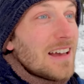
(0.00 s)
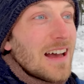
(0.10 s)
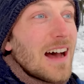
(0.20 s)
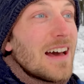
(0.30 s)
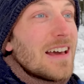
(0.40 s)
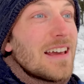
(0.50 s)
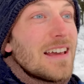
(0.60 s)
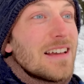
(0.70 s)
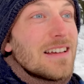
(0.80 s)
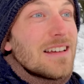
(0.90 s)
I
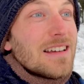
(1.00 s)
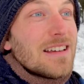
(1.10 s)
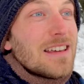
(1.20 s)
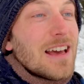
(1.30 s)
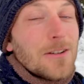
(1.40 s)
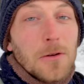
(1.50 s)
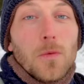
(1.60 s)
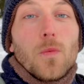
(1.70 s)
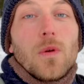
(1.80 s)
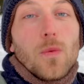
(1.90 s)
cannot
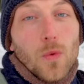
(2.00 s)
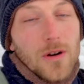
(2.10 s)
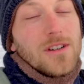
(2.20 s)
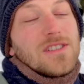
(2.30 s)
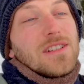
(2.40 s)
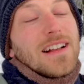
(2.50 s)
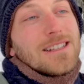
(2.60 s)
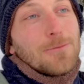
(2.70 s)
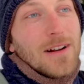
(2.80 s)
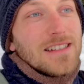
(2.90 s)
with words
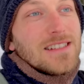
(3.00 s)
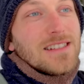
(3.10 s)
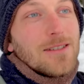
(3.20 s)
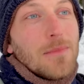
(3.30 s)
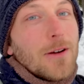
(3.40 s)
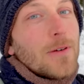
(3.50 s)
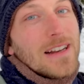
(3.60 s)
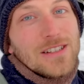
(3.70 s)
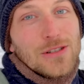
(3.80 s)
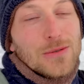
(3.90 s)
express my
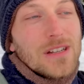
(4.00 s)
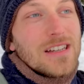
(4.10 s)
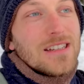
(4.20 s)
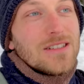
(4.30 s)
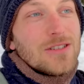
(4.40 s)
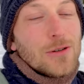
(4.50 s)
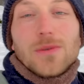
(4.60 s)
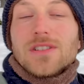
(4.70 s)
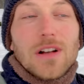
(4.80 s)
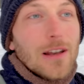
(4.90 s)
gratitude
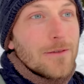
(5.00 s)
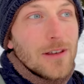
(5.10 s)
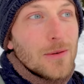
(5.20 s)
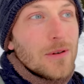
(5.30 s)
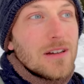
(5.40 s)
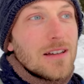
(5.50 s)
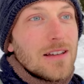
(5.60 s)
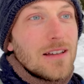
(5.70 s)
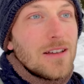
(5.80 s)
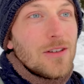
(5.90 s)
towards all of you.
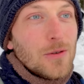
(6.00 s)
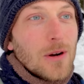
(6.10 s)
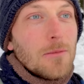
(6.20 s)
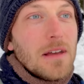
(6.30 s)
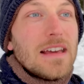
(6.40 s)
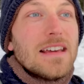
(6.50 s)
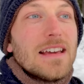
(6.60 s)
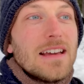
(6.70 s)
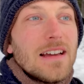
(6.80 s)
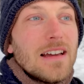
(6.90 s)
You are
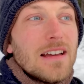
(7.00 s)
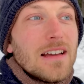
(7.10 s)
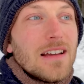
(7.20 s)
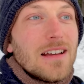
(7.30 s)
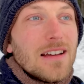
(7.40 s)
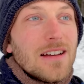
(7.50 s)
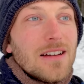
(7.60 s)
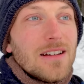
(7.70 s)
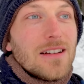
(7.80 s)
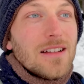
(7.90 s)
making
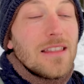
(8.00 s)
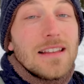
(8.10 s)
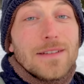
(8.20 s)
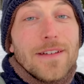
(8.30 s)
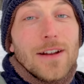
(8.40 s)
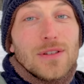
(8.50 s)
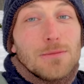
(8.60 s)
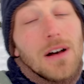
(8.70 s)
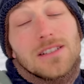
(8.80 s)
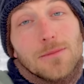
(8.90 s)
these videos
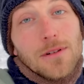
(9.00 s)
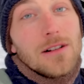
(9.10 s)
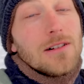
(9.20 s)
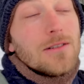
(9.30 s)
possible.